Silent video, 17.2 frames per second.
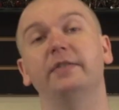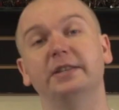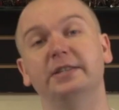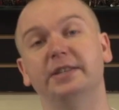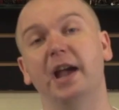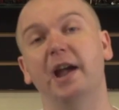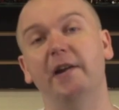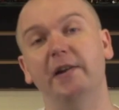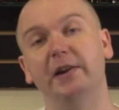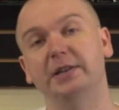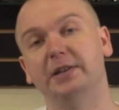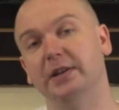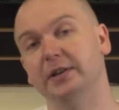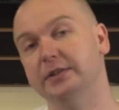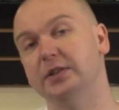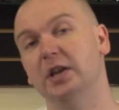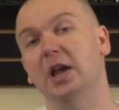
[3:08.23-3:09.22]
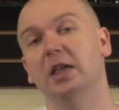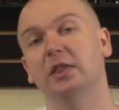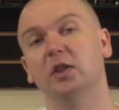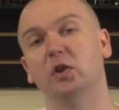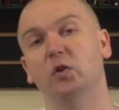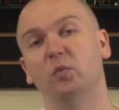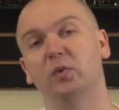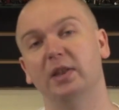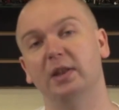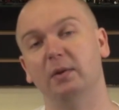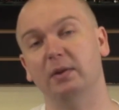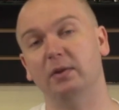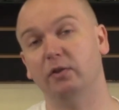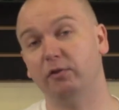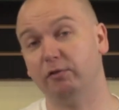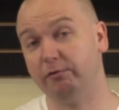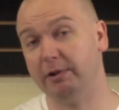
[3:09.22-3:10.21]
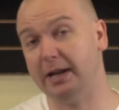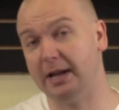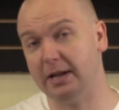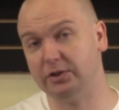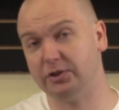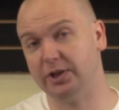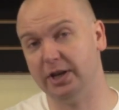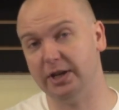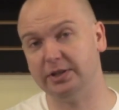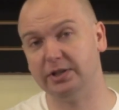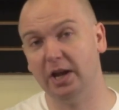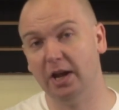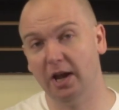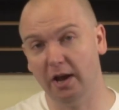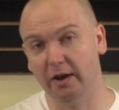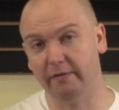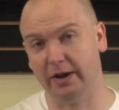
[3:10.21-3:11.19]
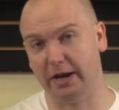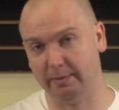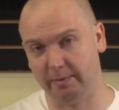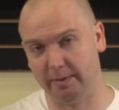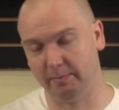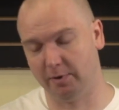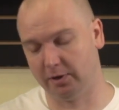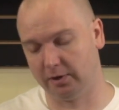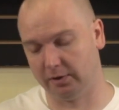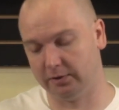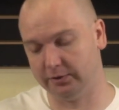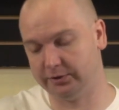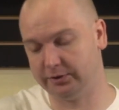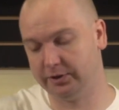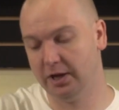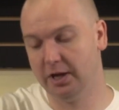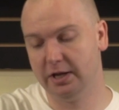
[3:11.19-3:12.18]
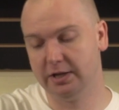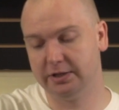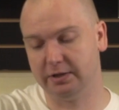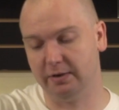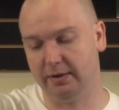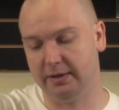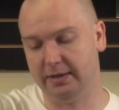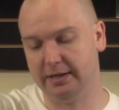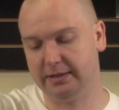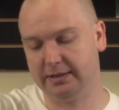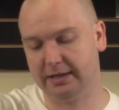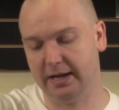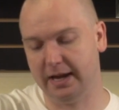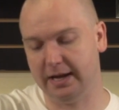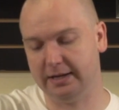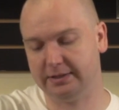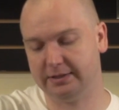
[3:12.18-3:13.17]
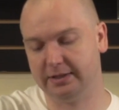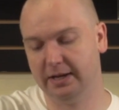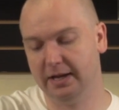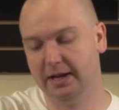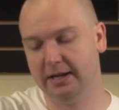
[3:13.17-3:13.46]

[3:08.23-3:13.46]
of his characters that are within 3 inches of enemy models. So in this case,